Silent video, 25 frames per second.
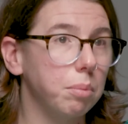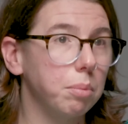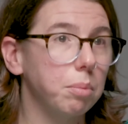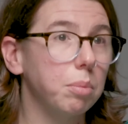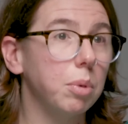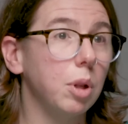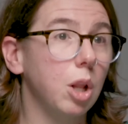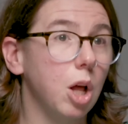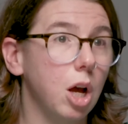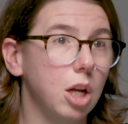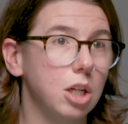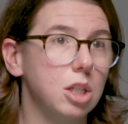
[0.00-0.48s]

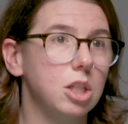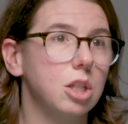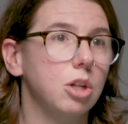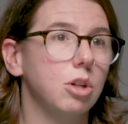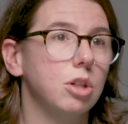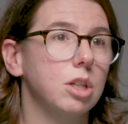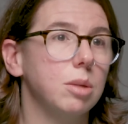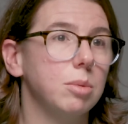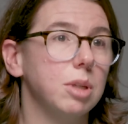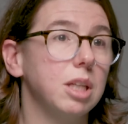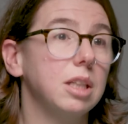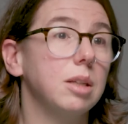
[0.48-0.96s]

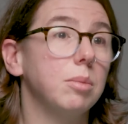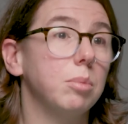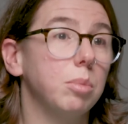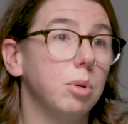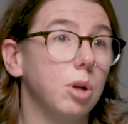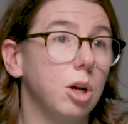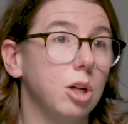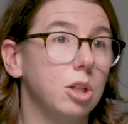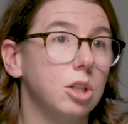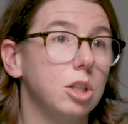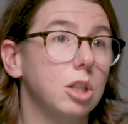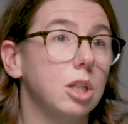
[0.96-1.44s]
contaminated
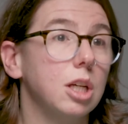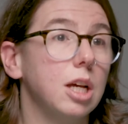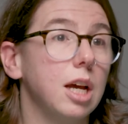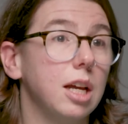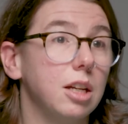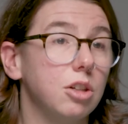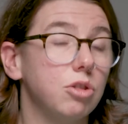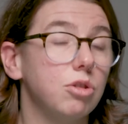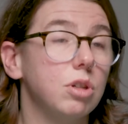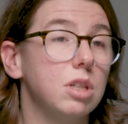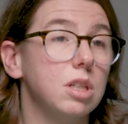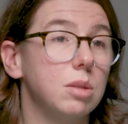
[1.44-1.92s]
blood can
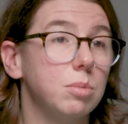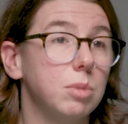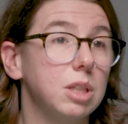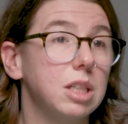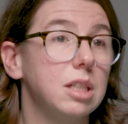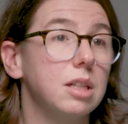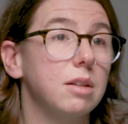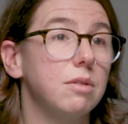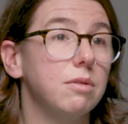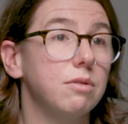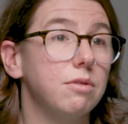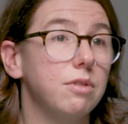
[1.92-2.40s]
transmit
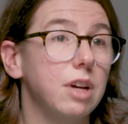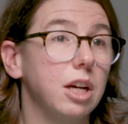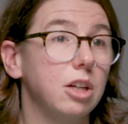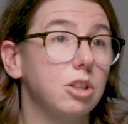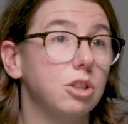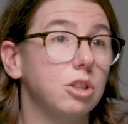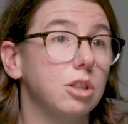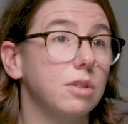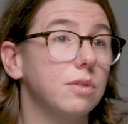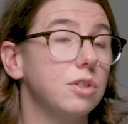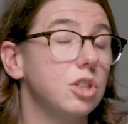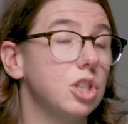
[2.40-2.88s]
the
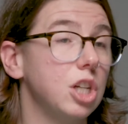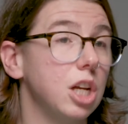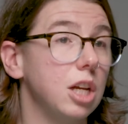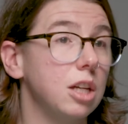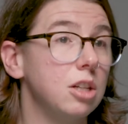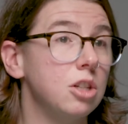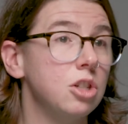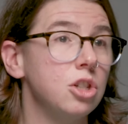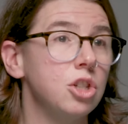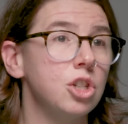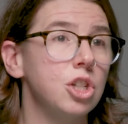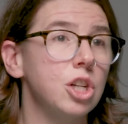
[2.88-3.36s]
infection have
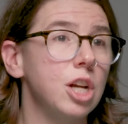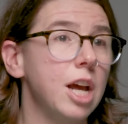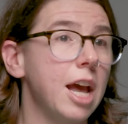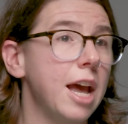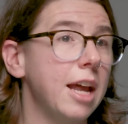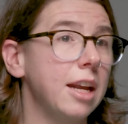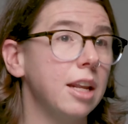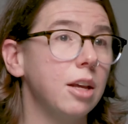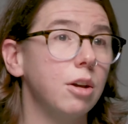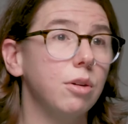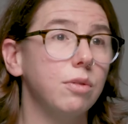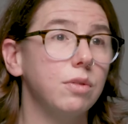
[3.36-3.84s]
changed
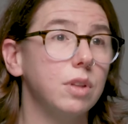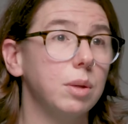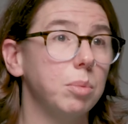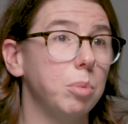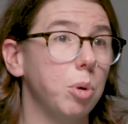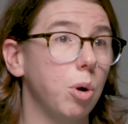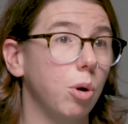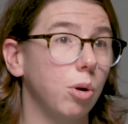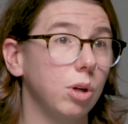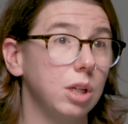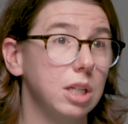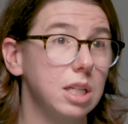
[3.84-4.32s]
any of the
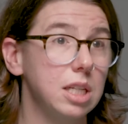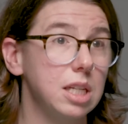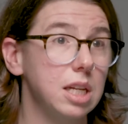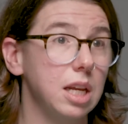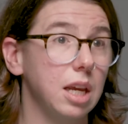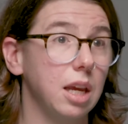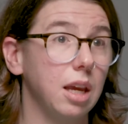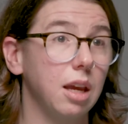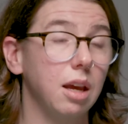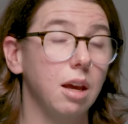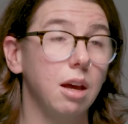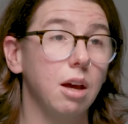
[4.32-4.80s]

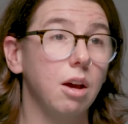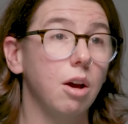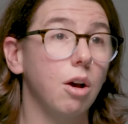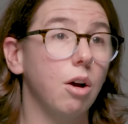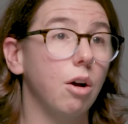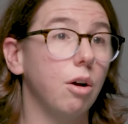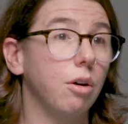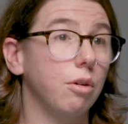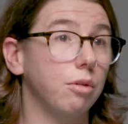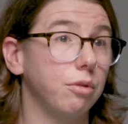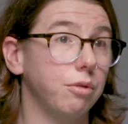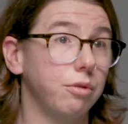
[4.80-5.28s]
policy
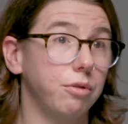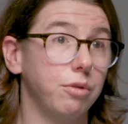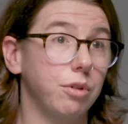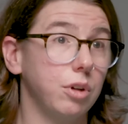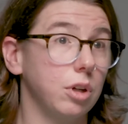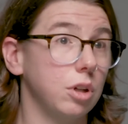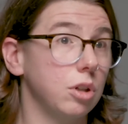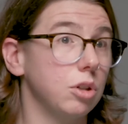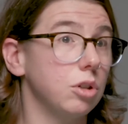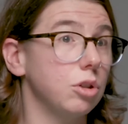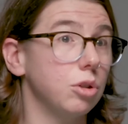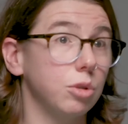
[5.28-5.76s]
of
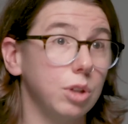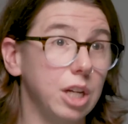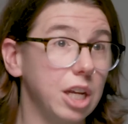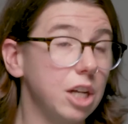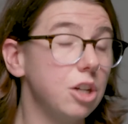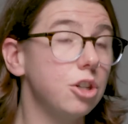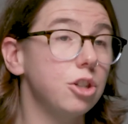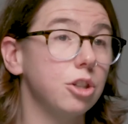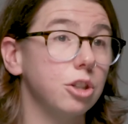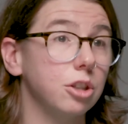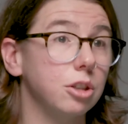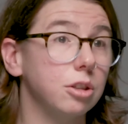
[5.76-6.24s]

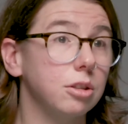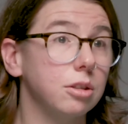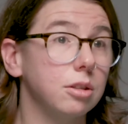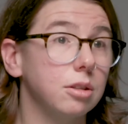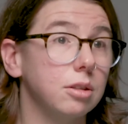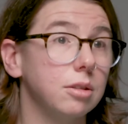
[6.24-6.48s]
donation?